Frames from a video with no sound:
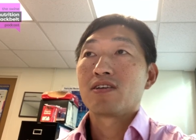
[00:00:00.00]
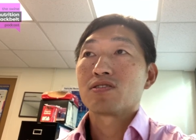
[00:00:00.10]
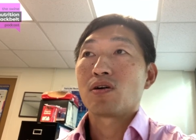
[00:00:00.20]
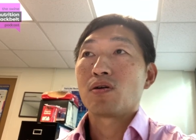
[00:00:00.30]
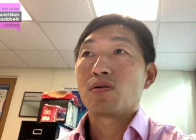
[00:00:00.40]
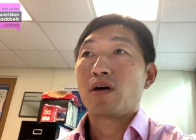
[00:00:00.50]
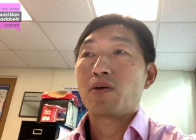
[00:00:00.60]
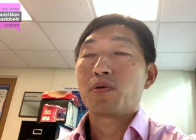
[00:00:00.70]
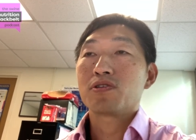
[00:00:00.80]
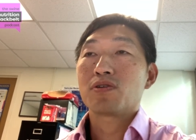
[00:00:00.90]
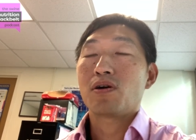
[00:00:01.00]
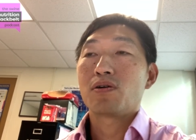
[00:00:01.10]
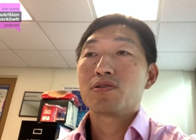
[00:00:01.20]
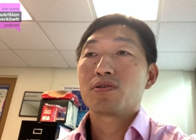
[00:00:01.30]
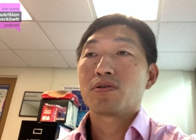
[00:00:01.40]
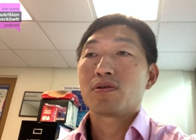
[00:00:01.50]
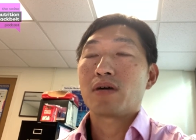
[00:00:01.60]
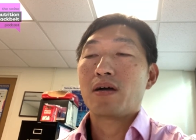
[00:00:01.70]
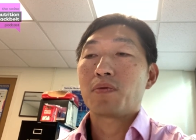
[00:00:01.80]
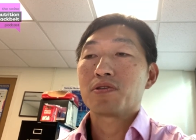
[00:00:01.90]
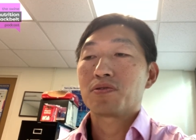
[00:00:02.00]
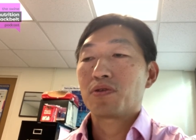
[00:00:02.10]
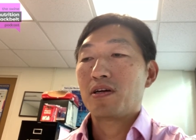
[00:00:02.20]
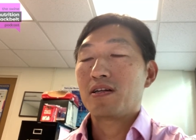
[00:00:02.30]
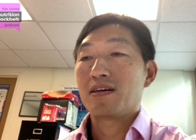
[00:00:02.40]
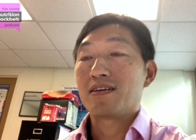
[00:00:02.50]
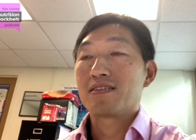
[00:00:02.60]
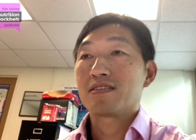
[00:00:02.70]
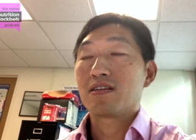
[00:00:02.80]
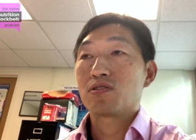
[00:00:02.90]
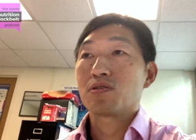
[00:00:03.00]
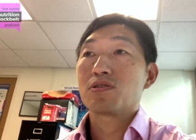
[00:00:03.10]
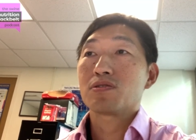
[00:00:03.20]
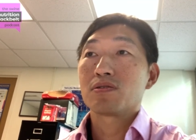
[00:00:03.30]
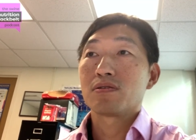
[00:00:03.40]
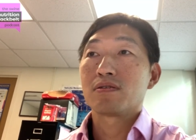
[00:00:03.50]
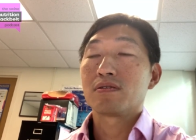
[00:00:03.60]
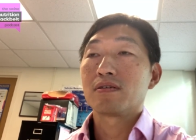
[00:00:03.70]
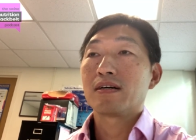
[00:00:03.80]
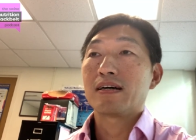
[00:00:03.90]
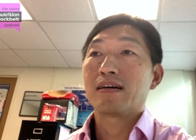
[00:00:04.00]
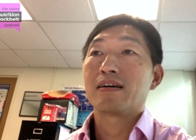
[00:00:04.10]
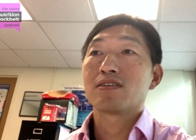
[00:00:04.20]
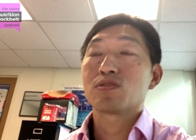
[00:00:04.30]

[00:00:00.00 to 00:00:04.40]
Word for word: So our original, I was trained as the traditional uh,